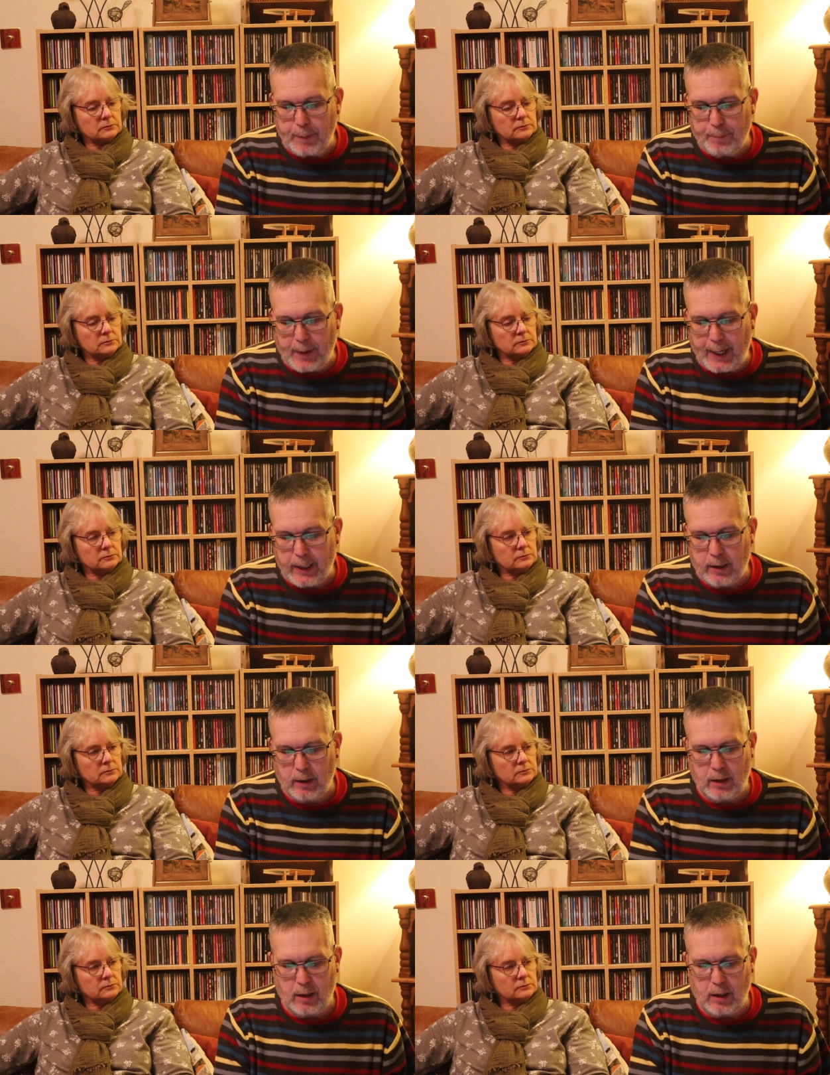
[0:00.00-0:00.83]
Speaker 1: be
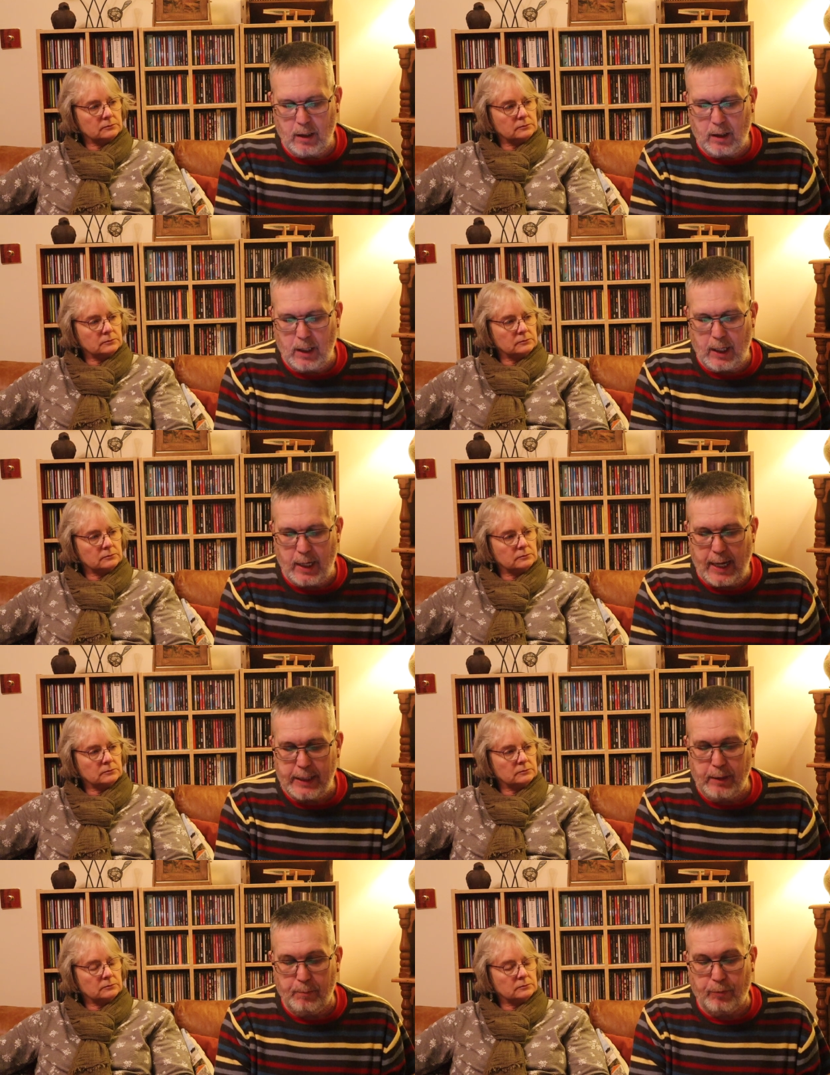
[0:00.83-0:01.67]
back at
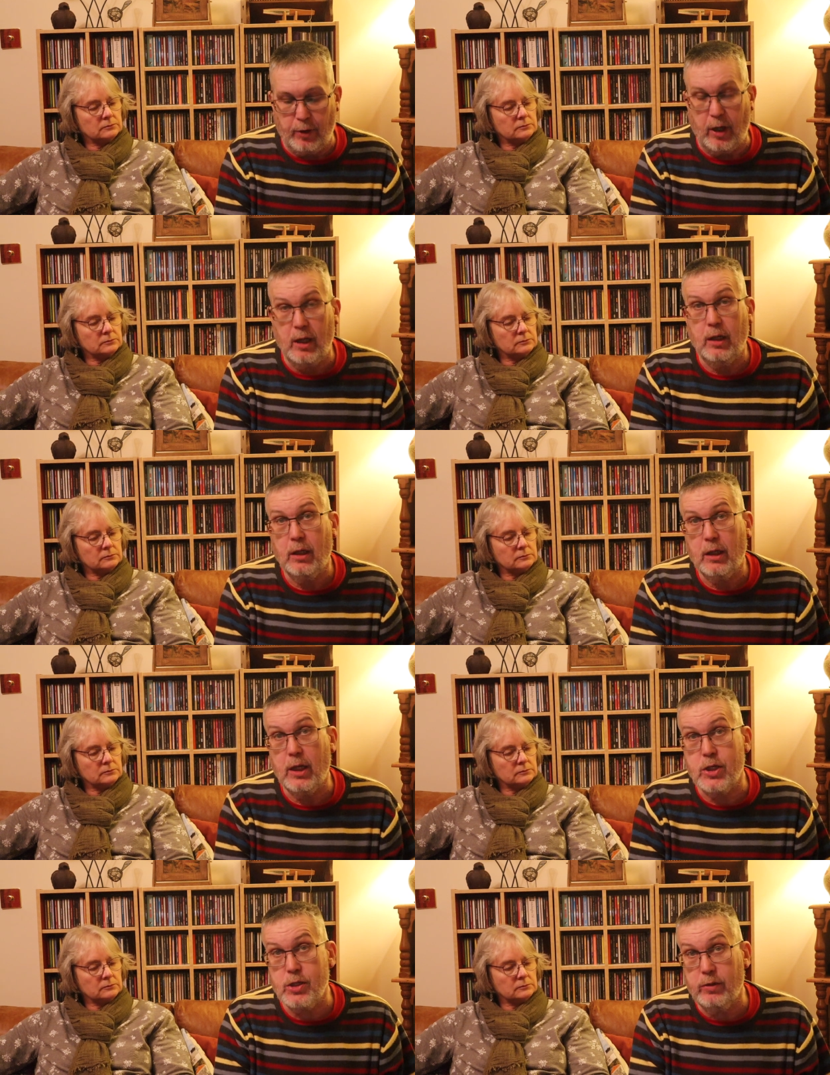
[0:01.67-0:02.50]
Edinburgh
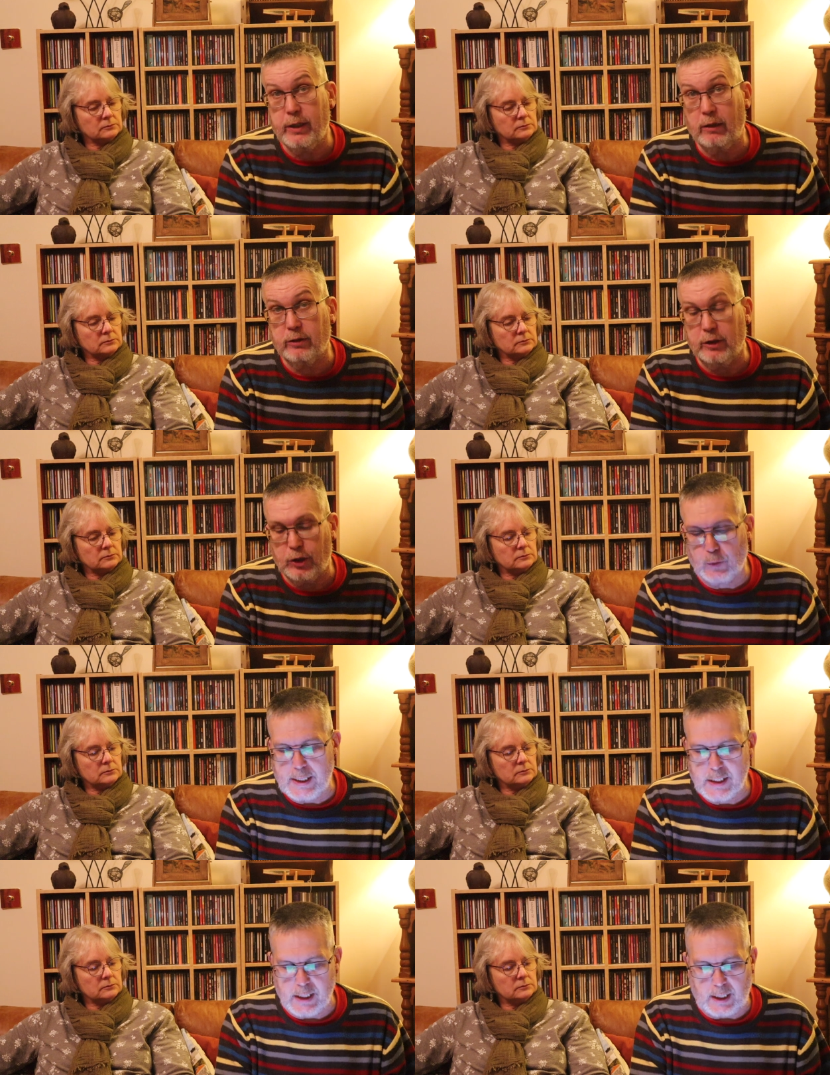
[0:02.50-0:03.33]
in
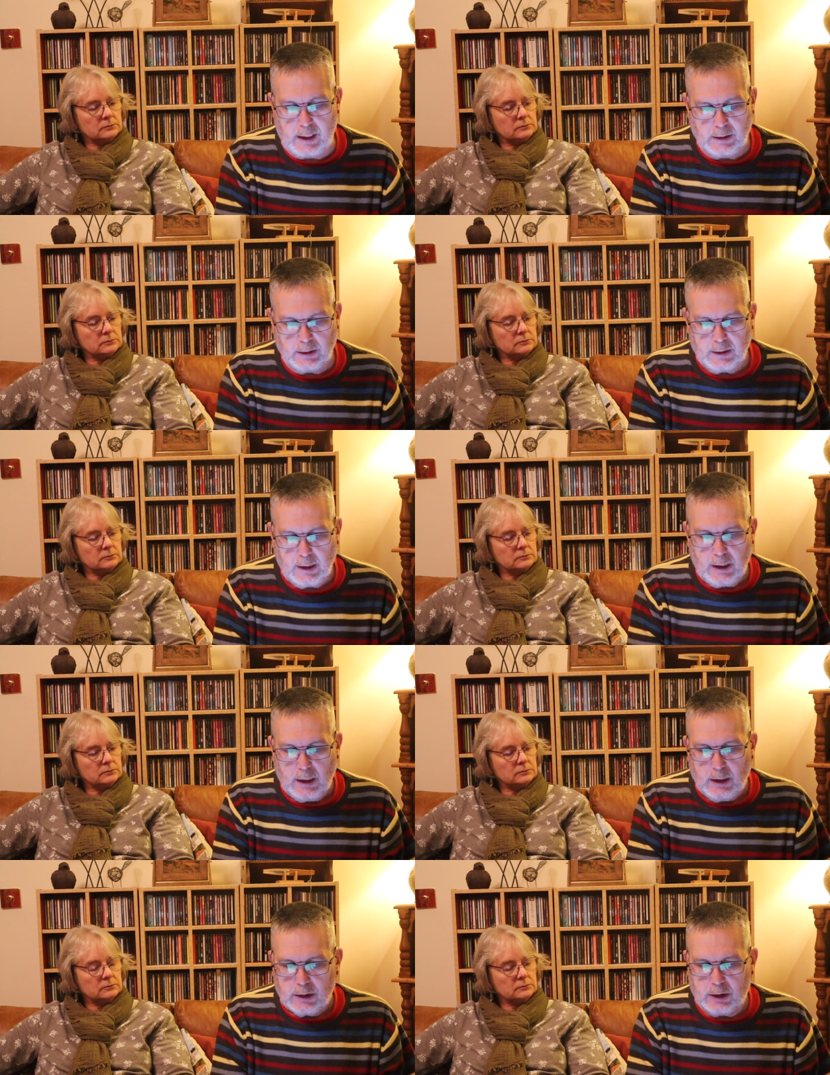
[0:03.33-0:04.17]
2020.
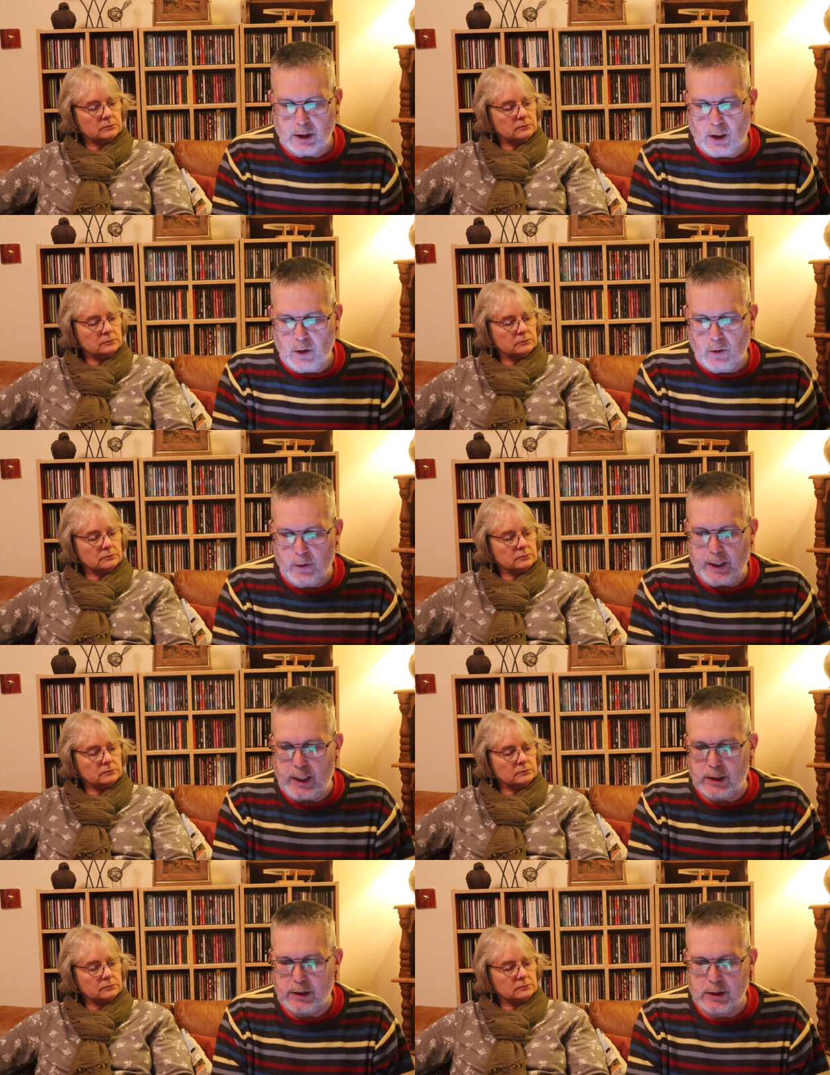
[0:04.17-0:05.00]
So
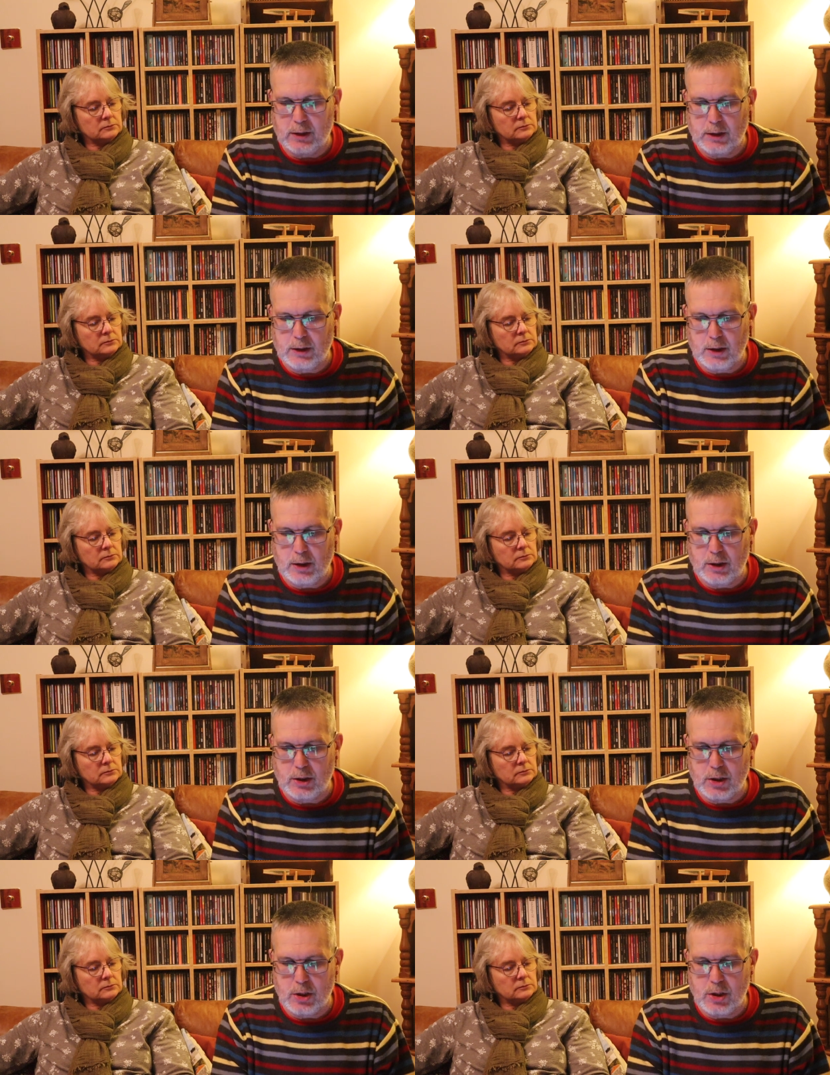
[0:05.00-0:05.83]
it's
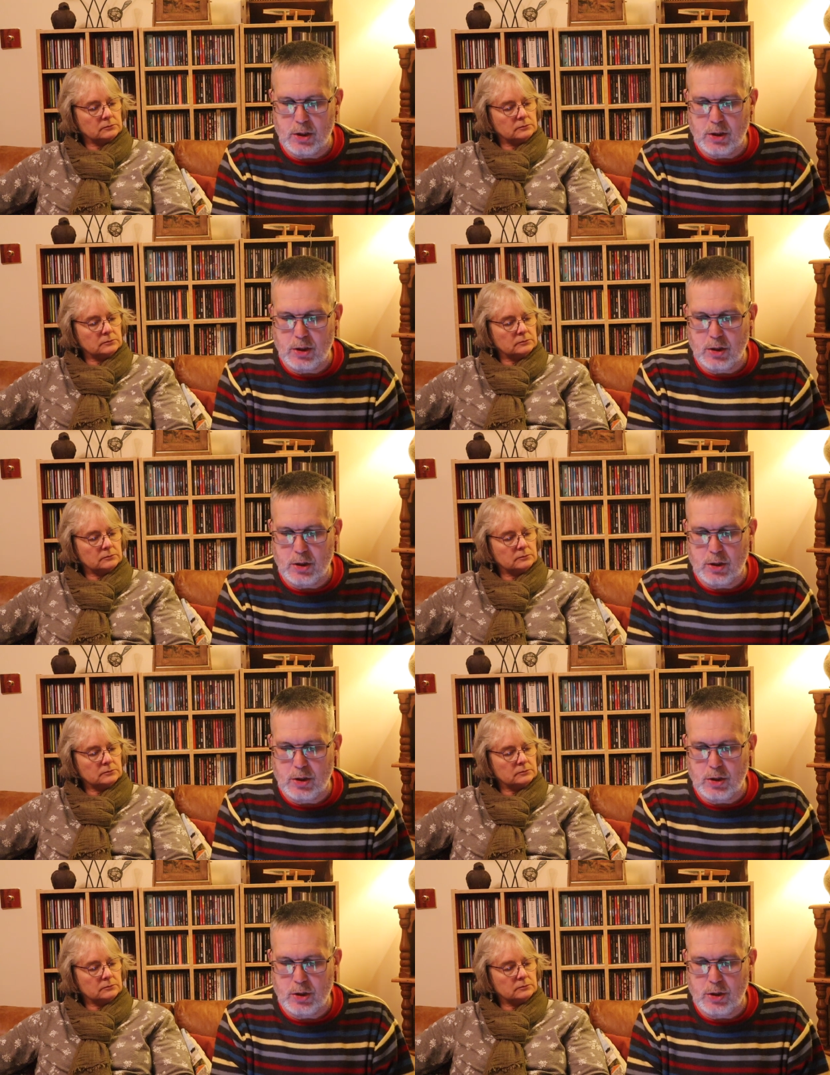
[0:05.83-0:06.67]

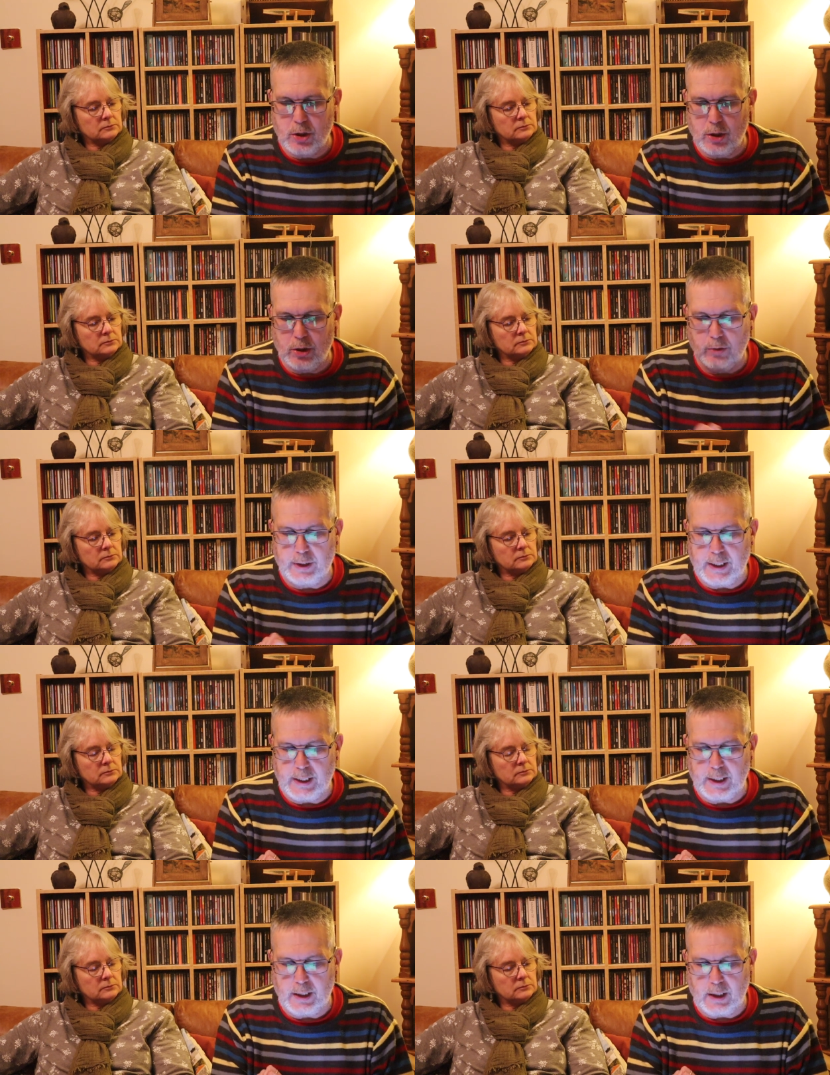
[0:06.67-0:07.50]

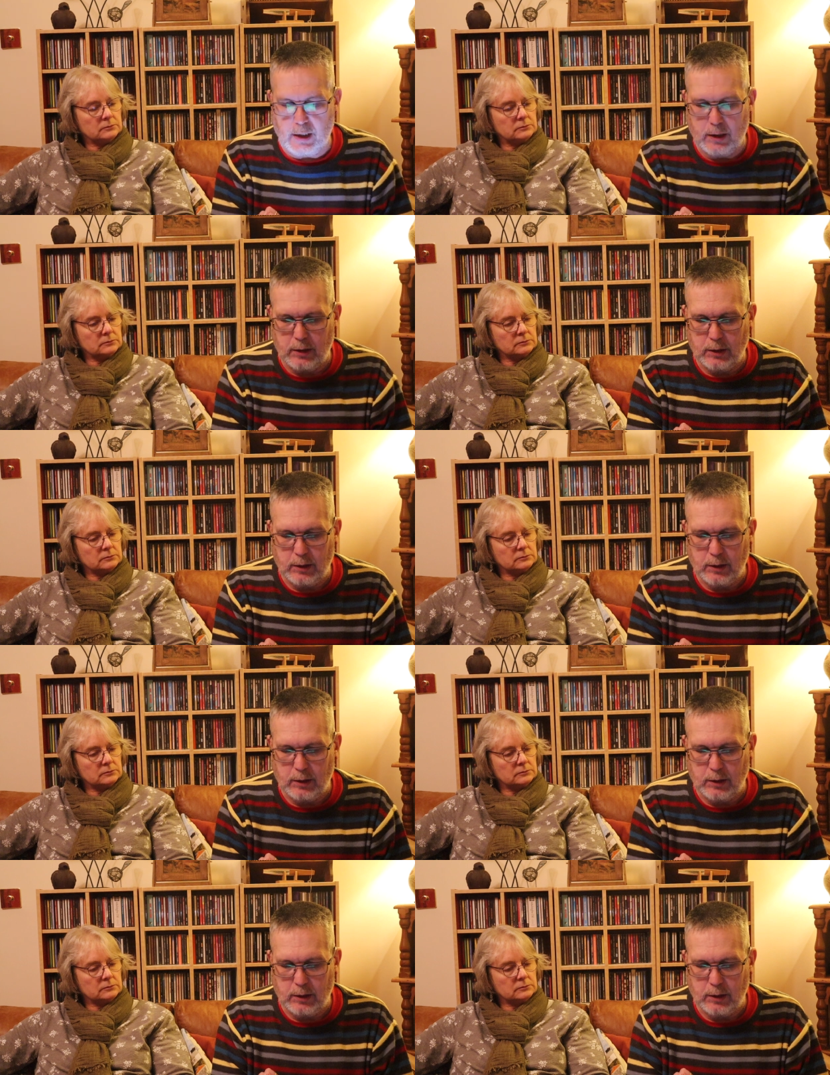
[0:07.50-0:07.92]
touring.